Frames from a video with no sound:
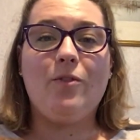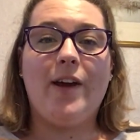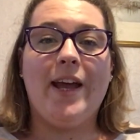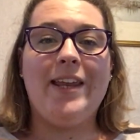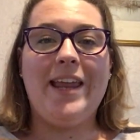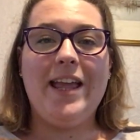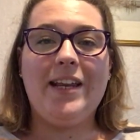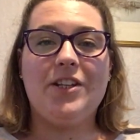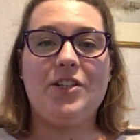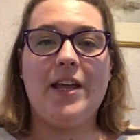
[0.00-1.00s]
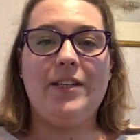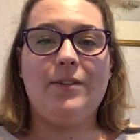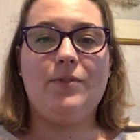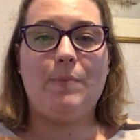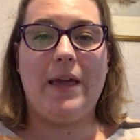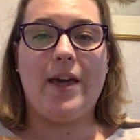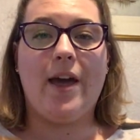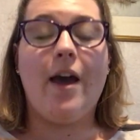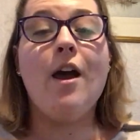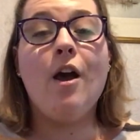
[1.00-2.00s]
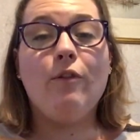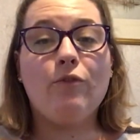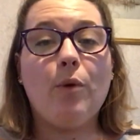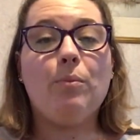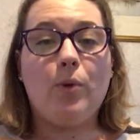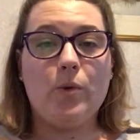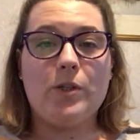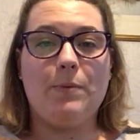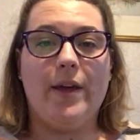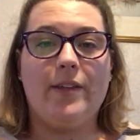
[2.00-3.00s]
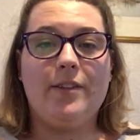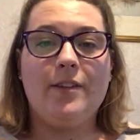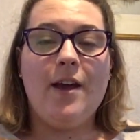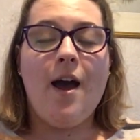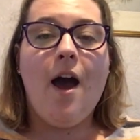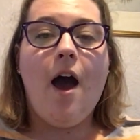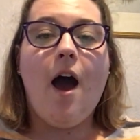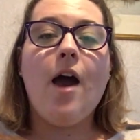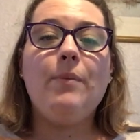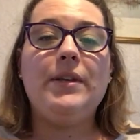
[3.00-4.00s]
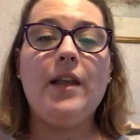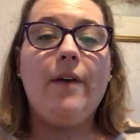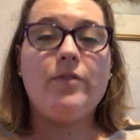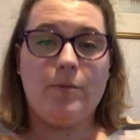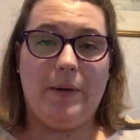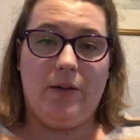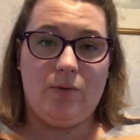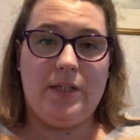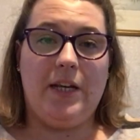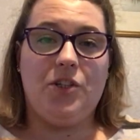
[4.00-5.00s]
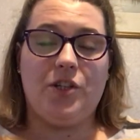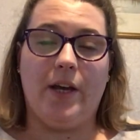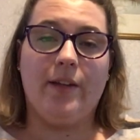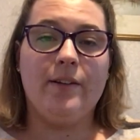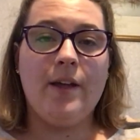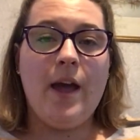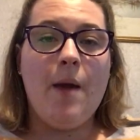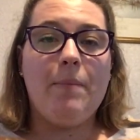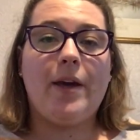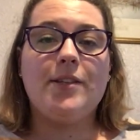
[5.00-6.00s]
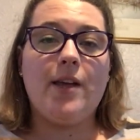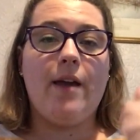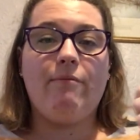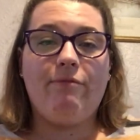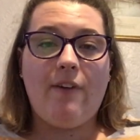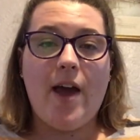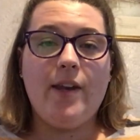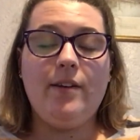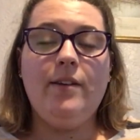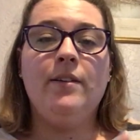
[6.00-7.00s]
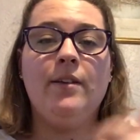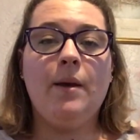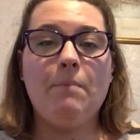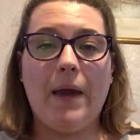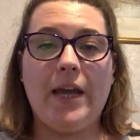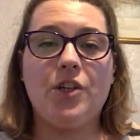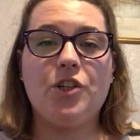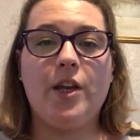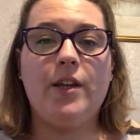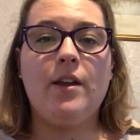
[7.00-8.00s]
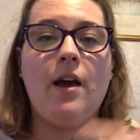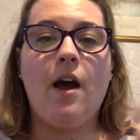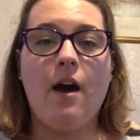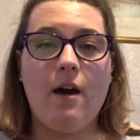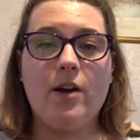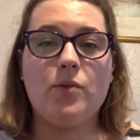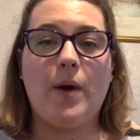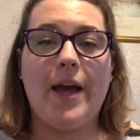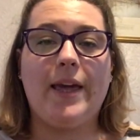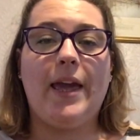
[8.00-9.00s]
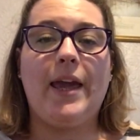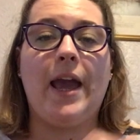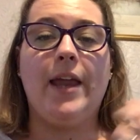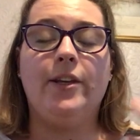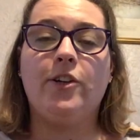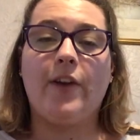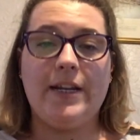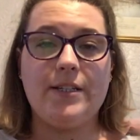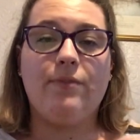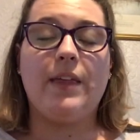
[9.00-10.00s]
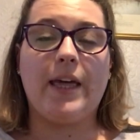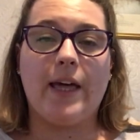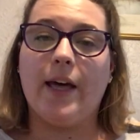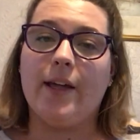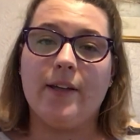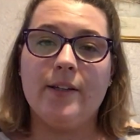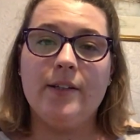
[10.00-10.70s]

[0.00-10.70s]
Laura, an English native speaker from Portsmouth. I would love to be your teacher because I am fun, patient, hardworking, and creative thinker